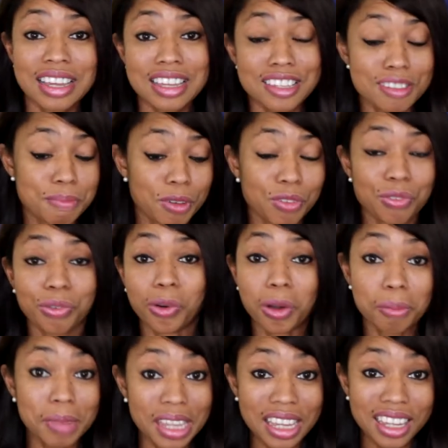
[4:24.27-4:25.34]
is
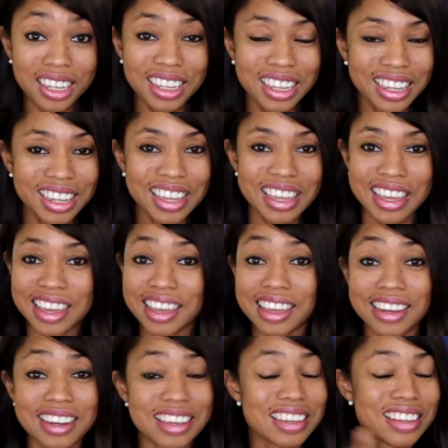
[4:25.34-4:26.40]
before me
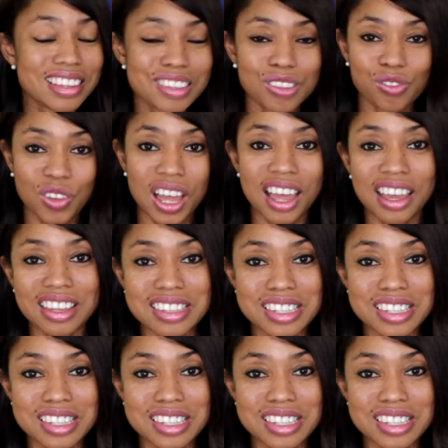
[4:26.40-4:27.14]
and it is fine.